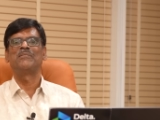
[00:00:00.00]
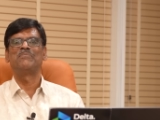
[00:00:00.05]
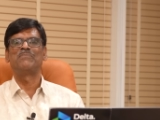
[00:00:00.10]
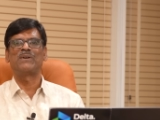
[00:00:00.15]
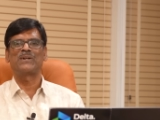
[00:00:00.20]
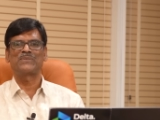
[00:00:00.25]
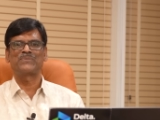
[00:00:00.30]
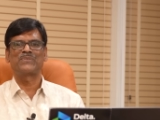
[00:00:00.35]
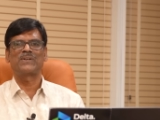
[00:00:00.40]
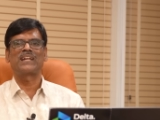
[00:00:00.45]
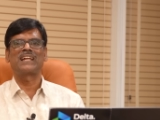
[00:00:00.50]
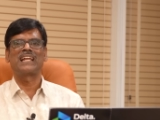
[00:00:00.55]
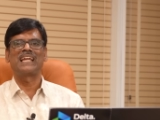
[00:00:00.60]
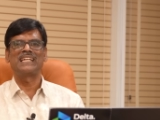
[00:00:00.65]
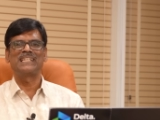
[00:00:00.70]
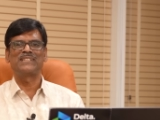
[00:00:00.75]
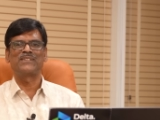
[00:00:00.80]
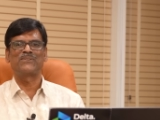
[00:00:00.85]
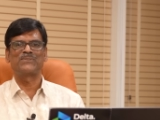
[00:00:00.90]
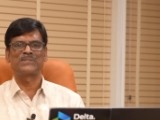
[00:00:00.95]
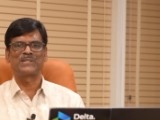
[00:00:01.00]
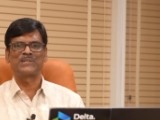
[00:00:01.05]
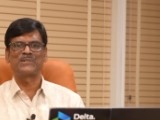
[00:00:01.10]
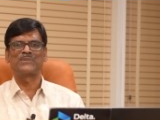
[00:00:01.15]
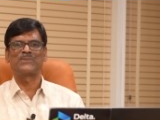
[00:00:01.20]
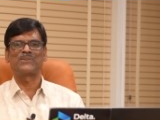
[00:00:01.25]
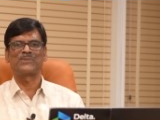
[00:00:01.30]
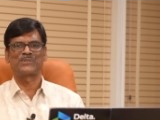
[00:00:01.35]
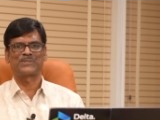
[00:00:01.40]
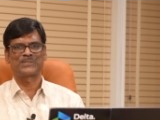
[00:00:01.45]
bought for
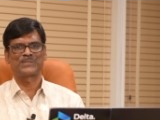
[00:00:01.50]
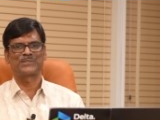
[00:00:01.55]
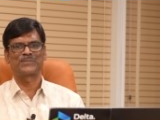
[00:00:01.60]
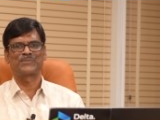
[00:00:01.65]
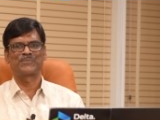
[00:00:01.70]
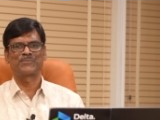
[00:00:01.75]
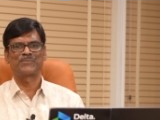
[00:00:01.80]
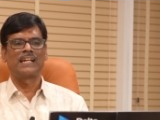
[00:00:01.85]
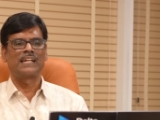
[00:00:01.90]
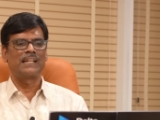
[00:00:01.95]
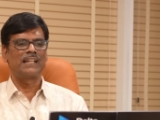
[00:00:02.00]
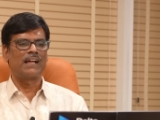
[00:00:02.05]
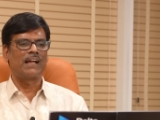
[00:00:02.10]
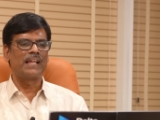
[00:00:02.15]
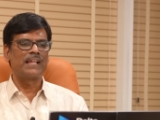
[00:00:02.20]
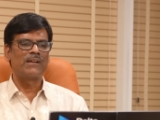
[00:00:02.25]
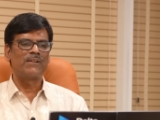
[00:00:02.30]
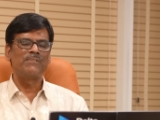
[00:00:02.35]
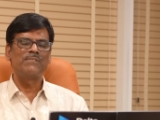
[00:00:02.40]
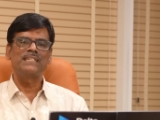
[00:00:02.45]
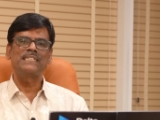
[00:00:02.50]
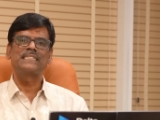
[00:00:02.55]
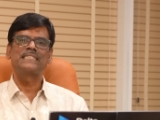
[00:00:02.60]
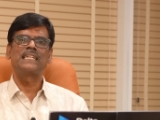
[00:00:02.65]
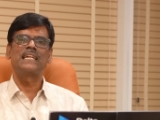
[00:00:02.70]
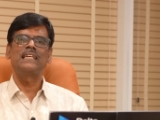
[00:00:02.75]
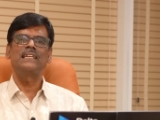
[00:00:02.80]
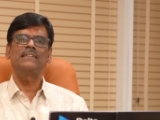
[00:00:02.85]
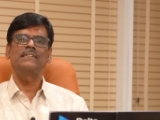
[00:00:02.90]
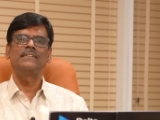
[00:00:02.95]
9,000 crores. And I always
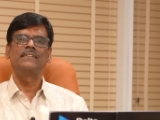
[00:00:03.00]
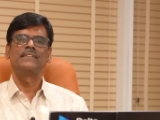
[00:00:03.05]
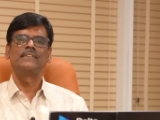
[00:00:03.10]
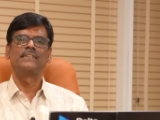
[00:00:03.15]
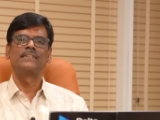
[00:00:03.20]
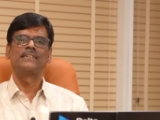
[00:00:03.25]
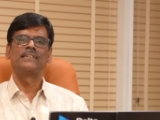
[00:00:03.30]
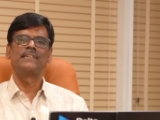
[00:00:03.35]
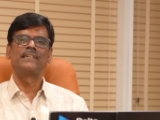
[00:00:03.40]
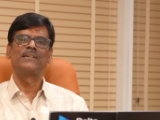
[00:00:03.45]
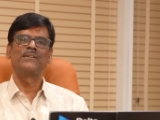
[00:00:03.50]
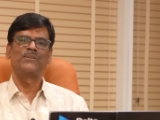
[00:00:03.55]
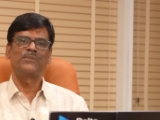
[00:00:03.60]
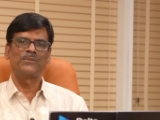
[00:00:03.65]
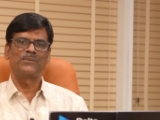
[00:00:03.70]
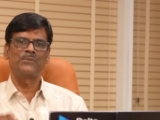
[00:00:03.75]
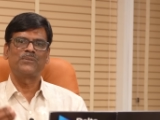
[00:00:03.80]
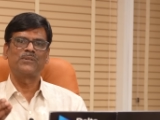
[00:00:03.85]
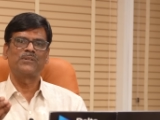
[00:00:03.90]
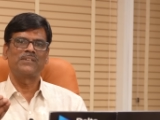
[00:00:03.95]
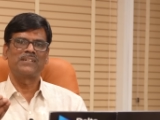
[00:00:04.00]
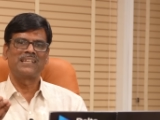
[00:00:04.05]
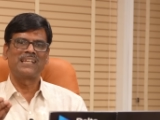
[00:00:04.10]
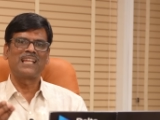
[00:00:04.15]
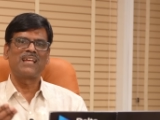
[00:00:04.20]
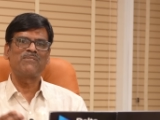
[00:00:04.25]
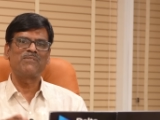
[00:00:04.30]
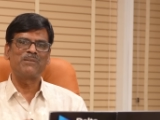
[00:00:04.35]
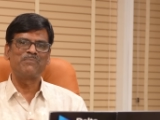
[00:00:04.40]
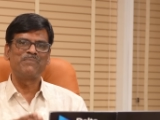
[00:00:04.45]
tell, you know, but
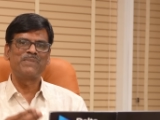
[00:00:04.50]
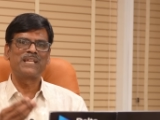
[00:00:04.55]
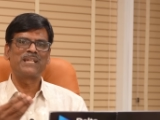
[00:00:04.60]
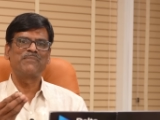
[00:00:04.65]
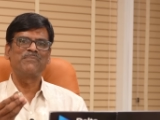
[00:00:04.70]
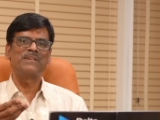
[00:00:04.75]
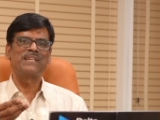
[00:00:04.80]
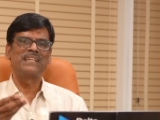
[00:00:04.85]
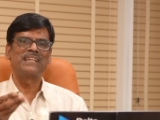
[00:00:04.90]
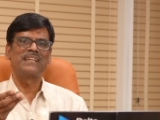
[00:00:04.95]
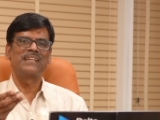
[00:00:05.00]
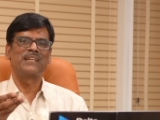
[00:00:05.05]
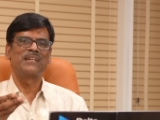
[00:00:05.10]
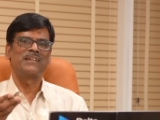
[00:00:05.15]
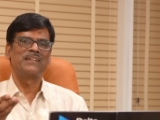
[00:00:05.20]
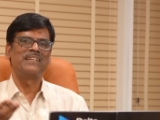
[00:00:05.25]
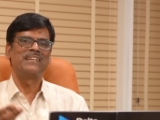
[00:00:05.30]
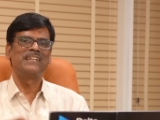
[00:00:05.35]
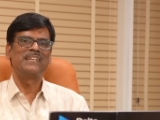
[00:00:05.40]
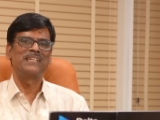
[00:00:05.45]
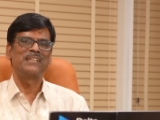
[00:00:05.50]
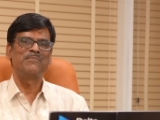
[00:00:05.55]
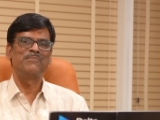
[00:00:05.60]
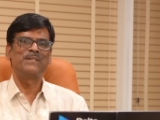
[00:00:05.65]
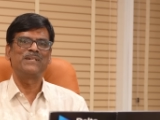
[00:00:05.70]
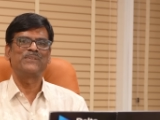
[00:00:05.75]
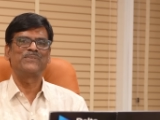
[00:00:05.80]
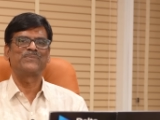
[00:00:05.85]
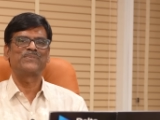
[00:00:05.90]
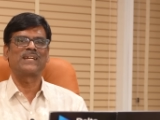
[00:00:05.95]
now I'm becoming a little
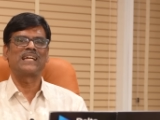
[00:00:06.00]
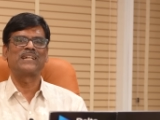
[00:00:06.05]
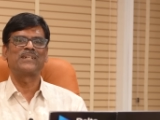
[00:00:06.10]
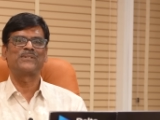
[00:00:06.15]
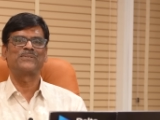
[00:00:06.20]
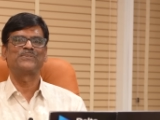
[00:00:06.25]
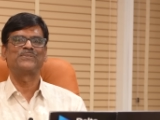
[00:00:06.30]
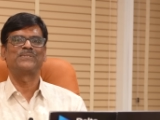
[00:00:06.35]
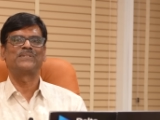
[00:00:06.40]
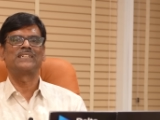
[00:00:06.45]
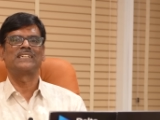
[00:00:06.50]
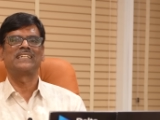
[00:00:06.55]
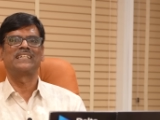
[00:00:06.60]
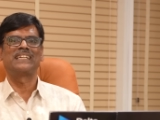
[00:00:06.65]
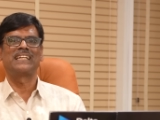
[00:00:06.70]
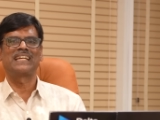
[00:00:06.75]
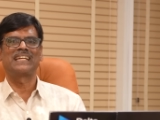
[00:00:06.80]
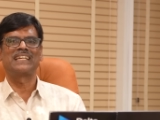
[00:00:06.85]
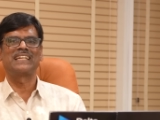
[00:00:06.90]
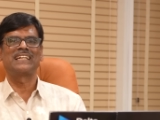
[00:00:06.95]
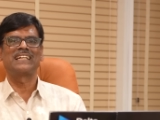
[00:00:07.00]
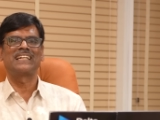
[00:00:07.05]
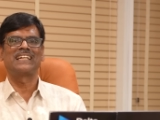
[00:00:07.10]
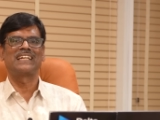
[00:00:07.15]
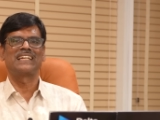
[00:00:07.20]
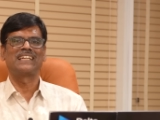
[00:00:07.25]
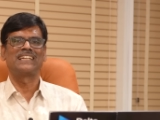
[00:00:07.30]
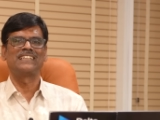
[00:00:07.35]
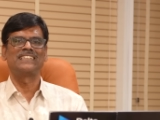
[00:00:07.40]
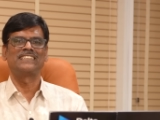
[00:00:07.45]
bit fan of technical
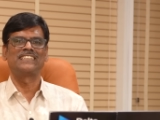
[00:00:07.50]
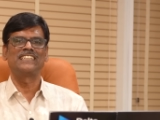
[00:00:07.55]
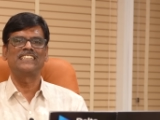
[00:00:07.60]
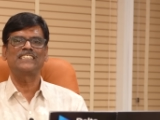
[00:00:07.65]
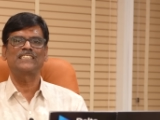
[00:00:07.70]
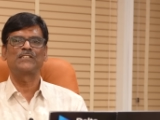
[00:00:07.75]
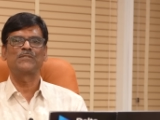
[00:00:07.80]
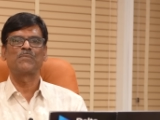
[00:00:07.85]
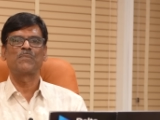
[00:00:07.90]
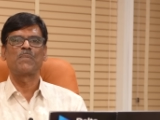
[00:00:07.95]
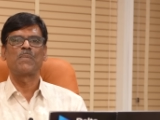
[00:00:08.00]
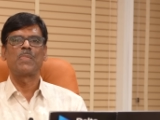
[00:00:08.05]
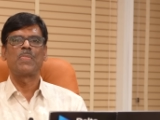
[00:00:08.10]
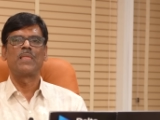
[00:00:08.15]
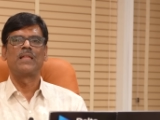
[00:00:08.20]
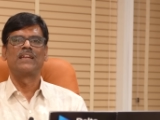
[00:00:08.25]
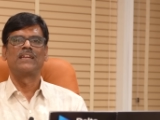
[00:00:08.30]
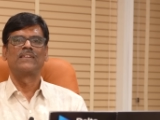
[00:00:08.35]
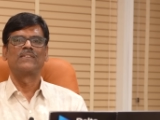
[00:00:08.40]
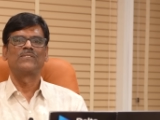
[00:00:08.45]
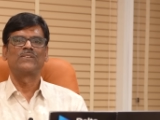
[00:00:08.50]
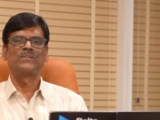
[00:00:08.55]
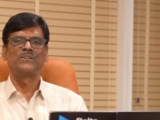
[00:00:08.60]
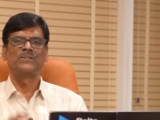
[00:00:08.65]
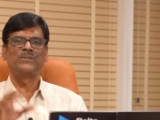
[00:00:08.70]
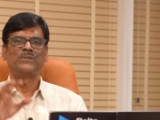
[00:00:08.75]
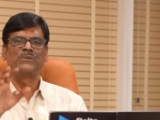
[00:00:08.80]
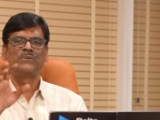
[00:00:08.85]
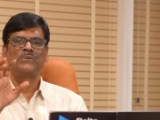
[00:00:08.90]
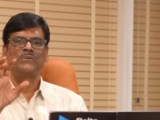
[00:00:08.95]
analysis.
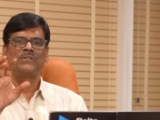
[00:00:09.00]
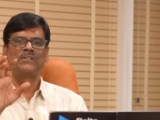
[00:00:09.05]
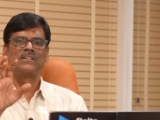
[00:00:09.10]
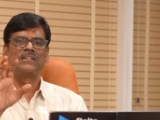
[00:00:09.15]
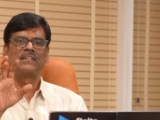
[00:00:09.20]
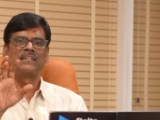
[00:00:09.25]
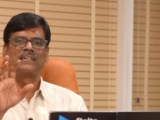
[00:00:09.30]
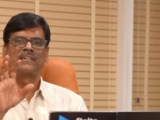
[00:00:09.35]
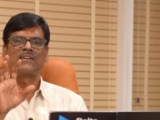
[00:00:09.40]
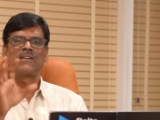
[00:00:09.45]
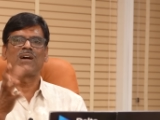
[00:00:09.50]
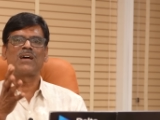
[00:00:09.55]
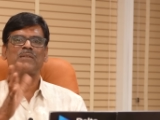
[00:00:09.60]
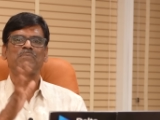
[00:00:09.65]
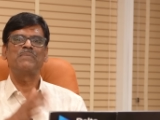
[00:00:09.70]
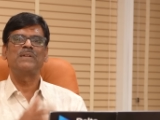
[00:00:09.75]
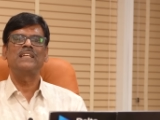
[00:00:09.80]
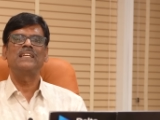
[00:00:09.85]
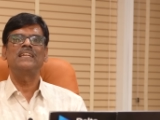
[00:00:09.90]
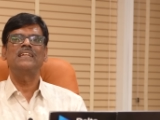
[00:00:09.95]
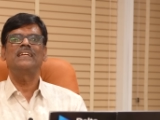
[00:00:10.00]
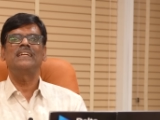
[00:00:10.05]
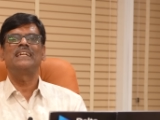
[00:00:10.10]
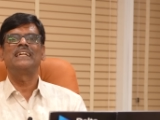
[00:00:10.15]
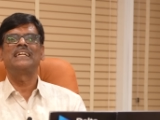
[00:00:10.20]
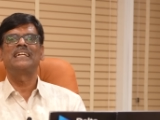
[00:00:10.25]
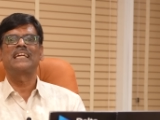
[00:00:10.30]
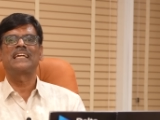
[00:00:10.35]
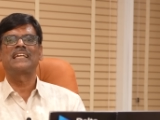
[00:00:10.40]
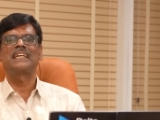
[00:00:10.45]
So normally
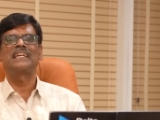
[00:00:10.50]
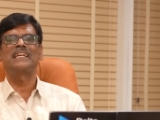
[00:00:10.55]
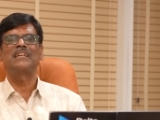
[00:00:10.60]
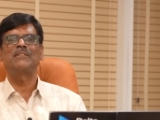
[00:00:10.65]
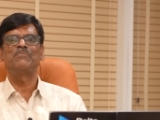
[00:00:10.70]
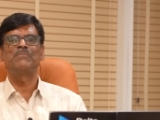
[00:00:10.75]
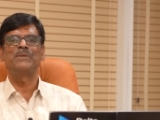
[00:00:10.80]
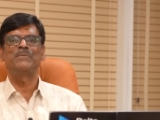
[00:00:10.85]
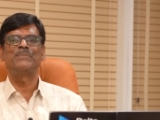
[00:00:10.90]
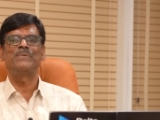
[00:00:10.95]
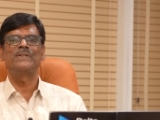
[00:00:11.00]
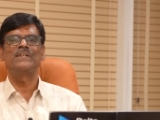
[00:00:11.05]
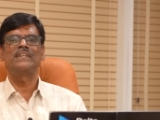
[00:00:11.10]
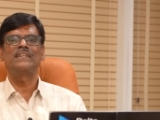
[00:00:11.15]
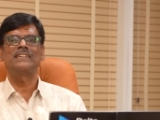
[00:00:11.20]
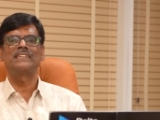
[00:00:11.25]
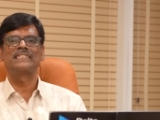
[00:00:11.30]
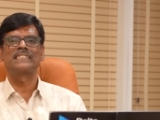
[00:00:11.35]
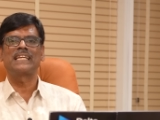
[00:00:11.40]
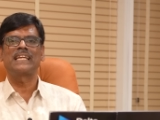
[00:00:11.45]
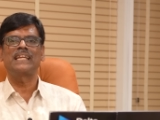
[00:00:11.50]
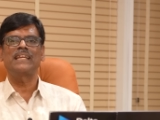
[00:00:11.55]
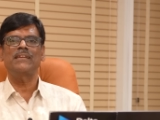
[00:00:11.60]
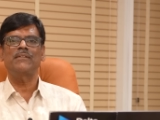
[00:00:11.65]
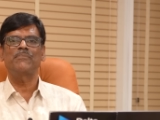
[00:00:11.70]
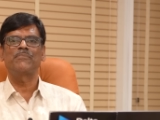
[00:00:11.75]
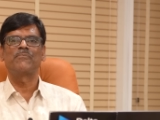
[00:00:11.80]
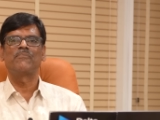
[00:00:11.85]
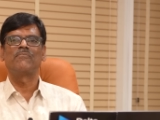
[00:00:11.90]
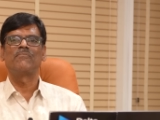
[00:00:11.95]
in technical, people
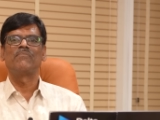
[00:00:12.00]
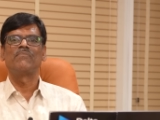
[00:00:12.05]
say